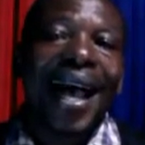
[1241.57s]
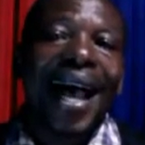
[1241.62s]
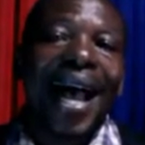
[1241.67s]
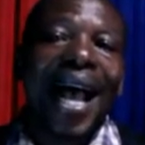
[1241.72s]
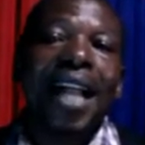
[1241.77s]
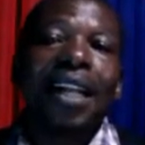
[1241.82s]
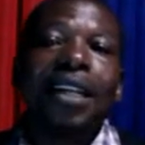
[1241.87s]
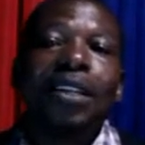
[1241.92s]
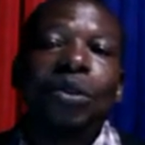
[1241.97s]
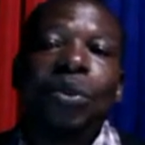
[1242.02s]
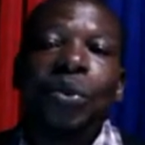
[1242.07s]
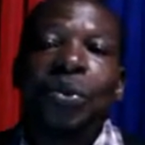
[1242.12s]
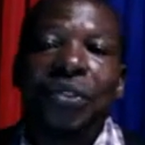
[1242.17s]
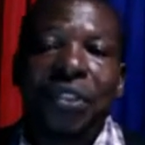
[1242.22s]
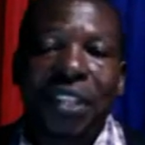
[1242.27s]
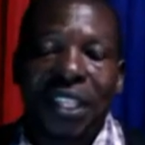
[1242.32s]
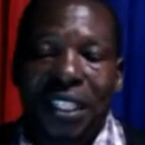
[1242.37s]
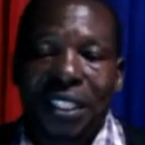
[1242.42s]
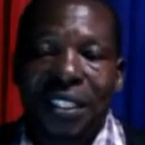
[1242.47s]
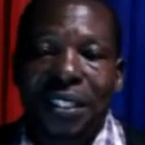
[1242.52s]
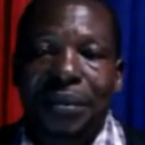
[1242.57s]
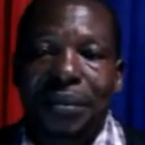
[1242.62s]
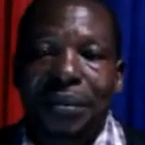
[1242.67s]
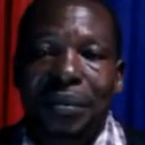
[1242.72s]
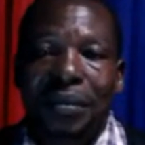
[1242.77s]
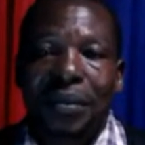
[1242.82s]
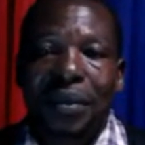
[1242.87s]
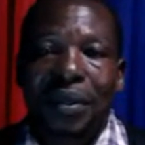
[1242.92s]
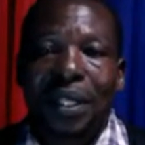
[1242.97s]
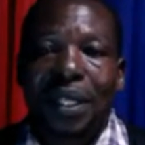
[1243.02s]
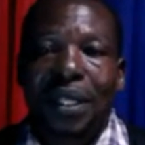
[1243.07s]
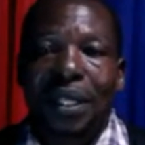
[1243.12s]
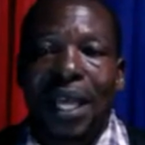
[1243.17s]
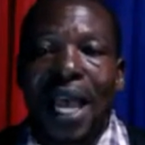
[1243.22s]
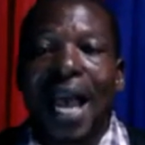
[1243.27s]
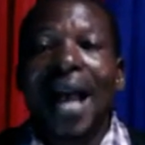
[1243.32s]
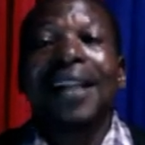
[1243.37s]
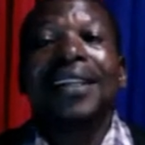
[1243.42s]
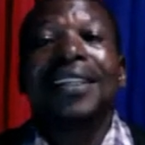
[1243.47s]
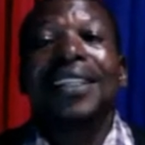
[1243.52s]
I'll do this,
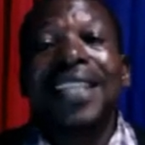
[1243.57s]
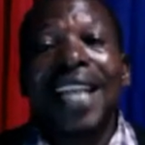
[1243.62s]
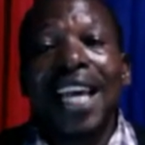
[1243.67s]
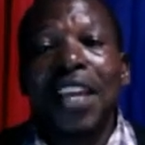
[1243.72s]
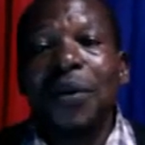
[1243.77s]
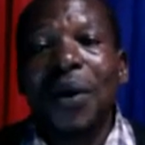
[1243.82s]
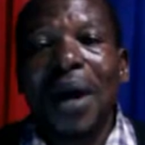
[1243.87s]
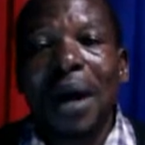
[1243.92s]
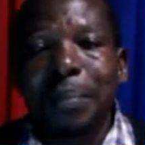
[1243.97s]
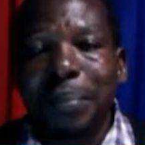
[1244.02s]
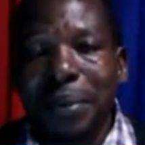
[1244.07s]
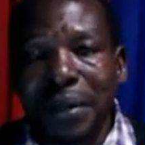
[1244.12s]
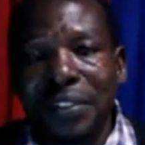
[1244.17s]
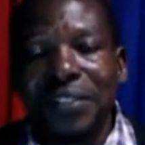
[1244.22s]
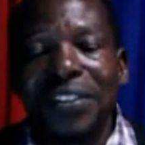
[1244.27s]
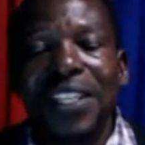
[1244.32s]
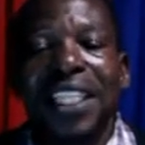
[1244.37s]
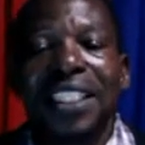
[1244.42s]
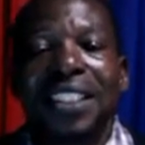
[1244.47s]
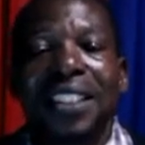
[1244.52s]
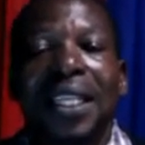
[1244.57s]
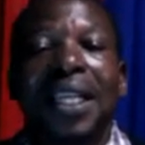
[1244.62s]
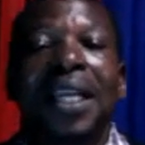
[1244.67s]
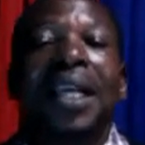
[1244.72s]
I'll deny you a privilege,